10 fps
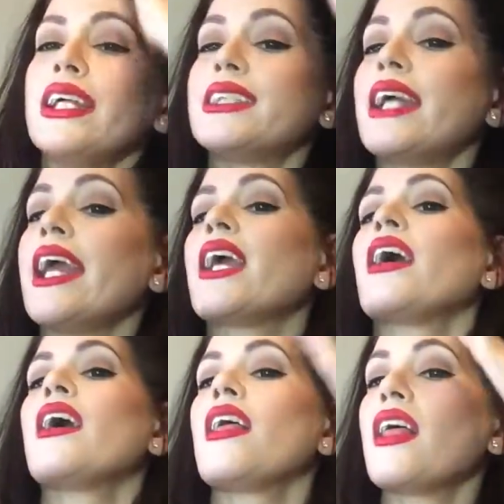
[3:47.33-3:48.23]
is
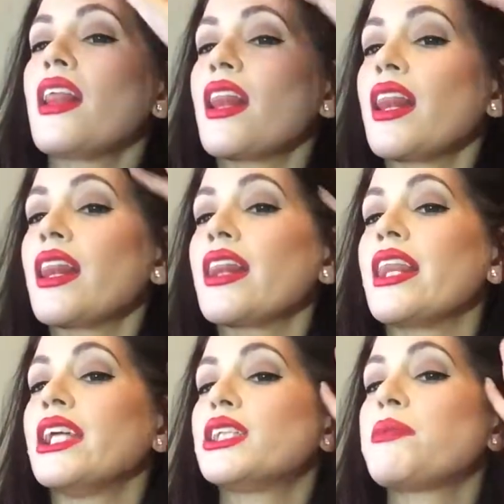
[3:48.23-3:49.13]
take
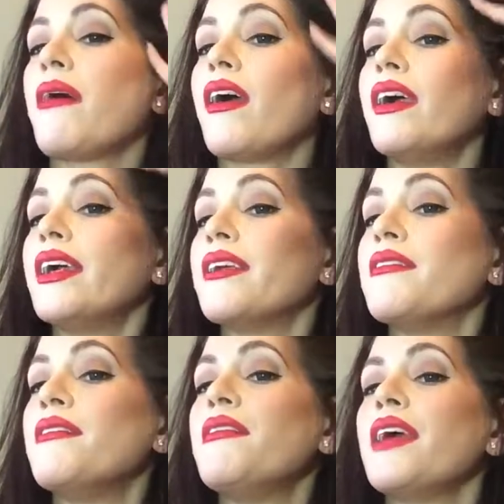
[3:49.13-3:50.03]
this part,
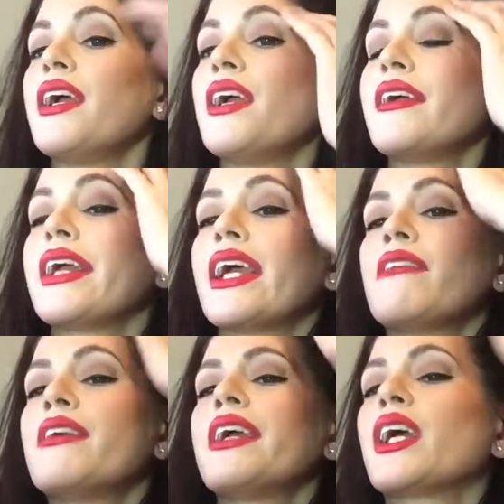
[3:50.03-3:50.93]

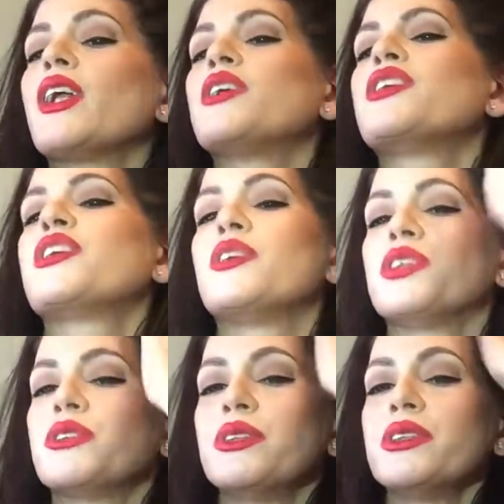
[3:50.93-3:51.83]
get very close to
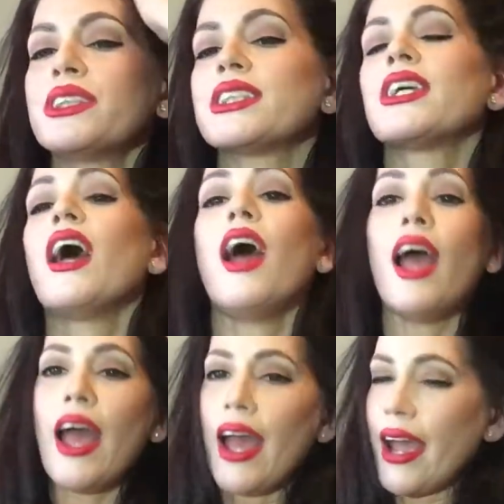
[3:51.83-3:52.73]
those roots,
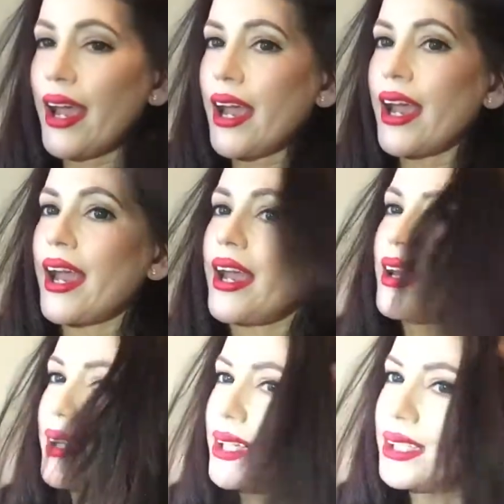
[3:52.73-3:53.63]

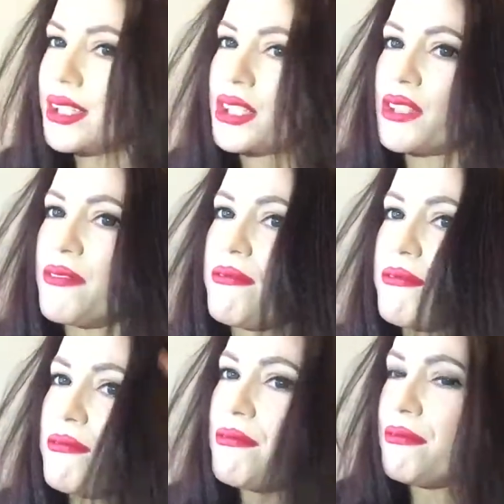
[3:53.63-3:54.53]
and just
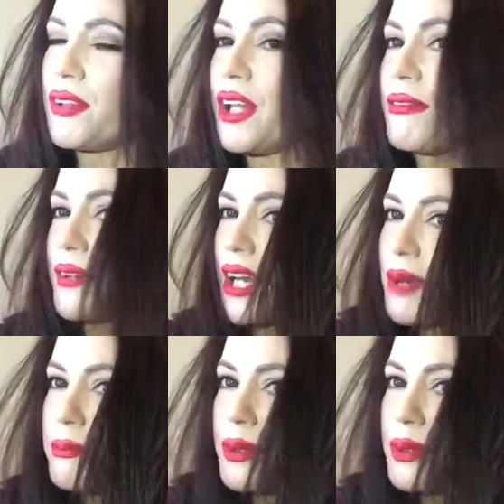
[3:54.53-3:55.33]
fluff it up.